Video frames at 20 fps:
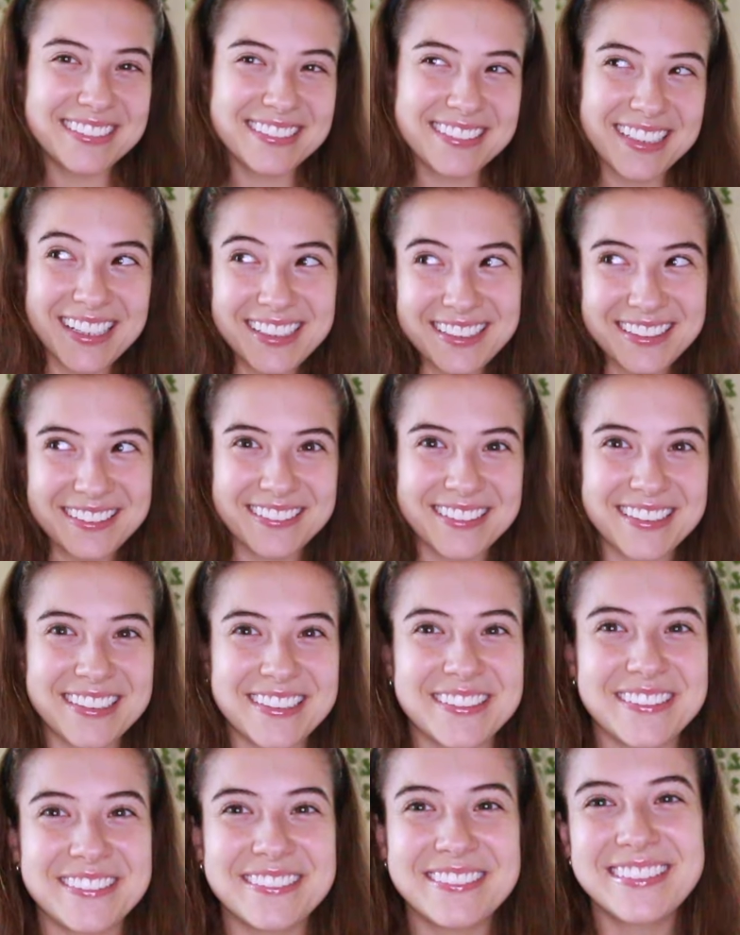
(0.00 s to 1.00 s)
I know
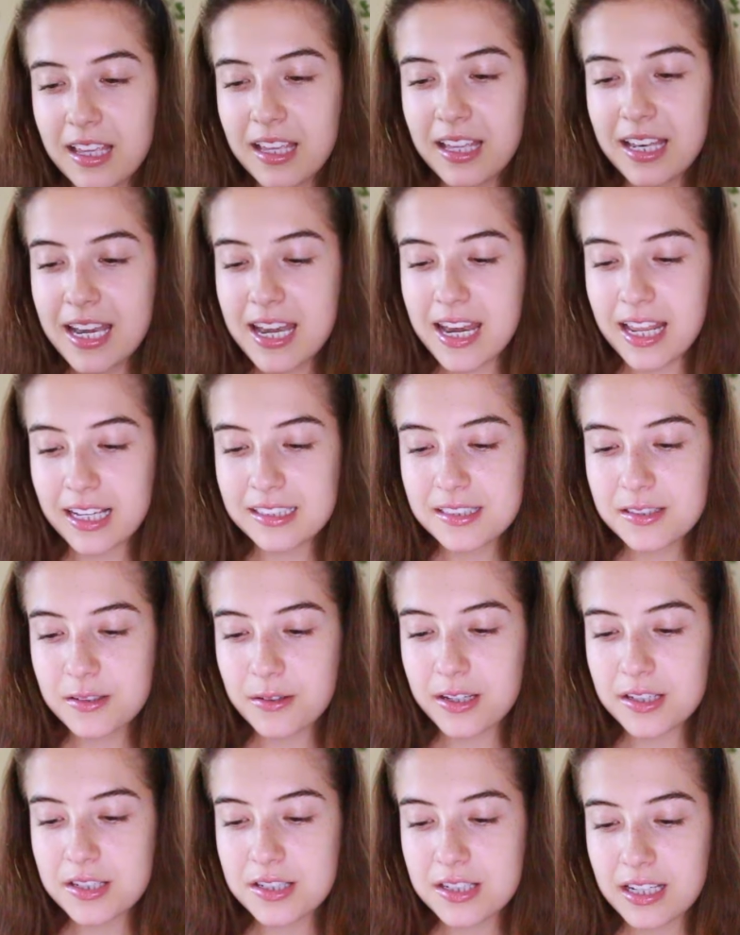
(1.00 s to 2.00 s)
you. Next
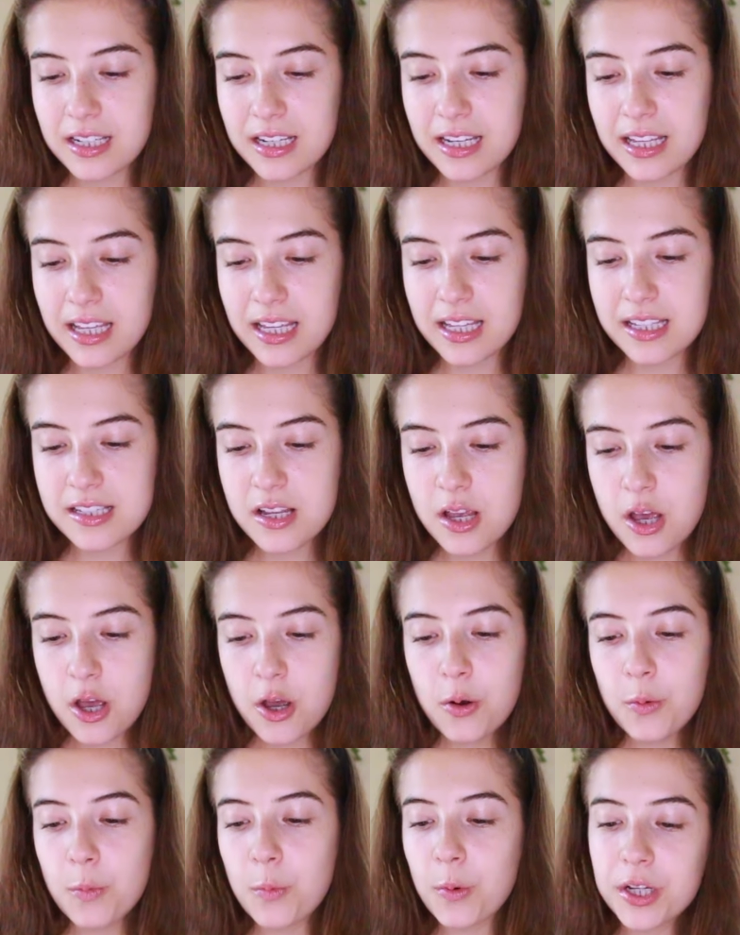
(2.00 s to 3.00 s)
question is,
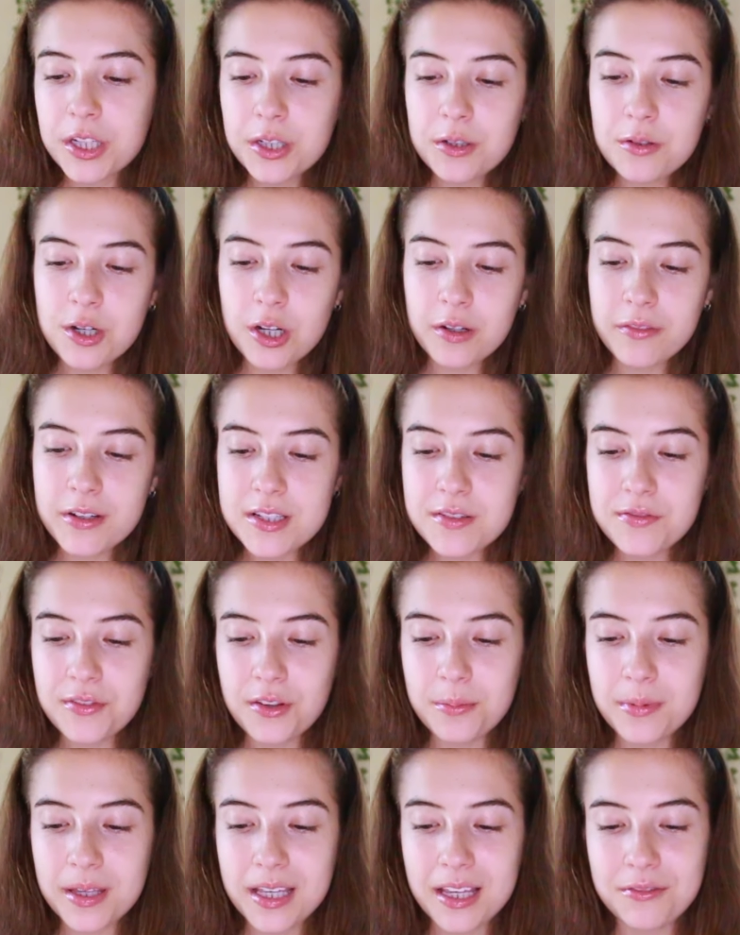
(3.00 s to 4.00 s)
were you nervous
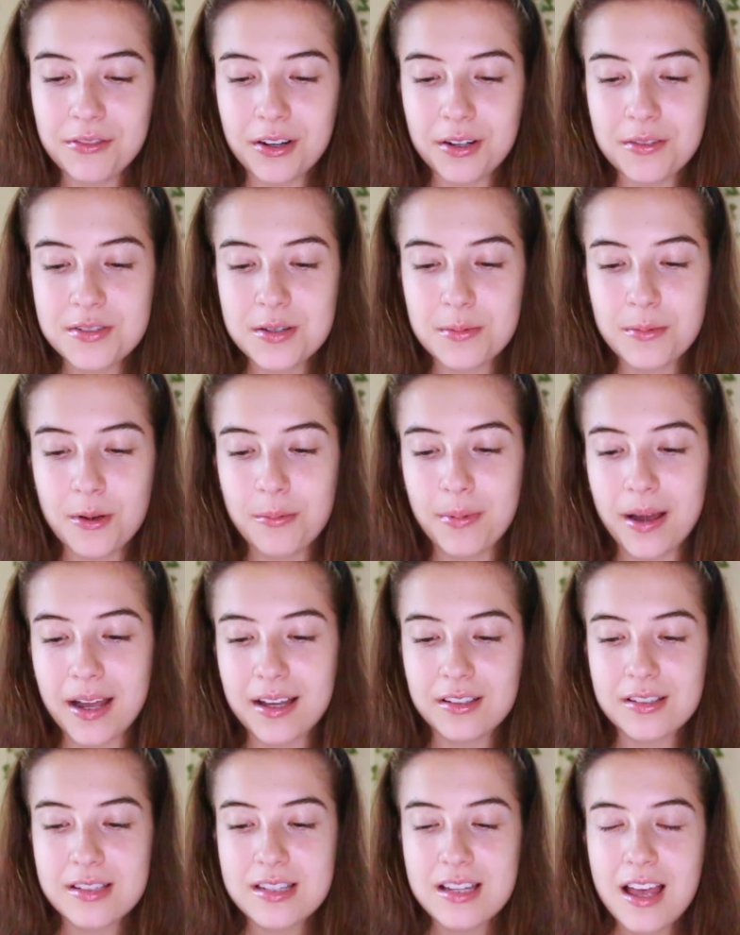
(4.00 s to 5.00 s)
filming in front of Simone
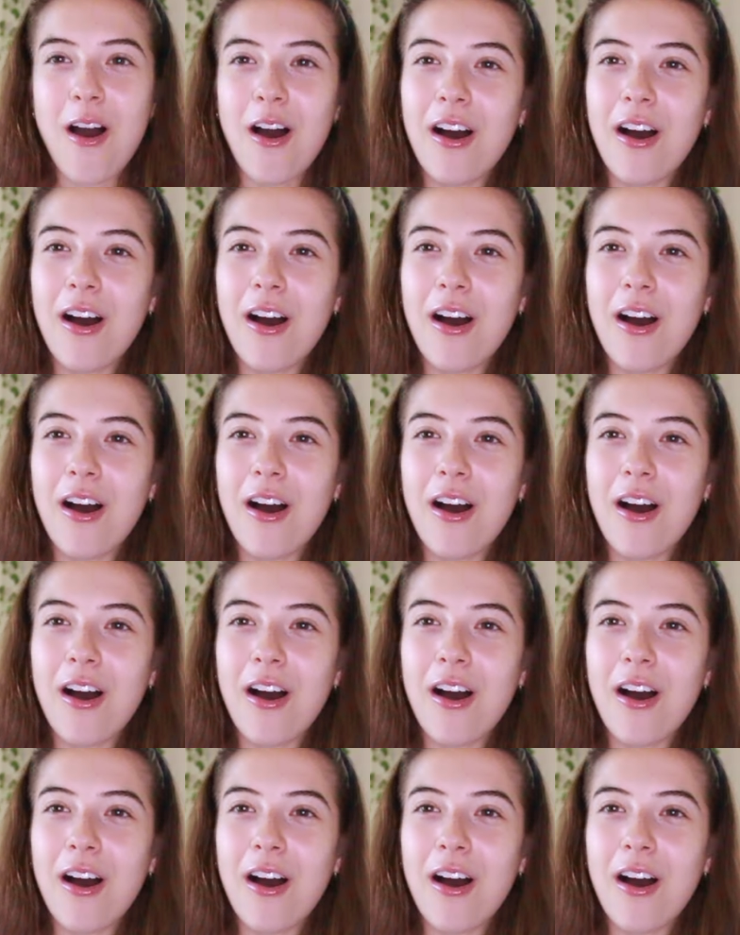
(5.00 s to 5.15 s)
Biles?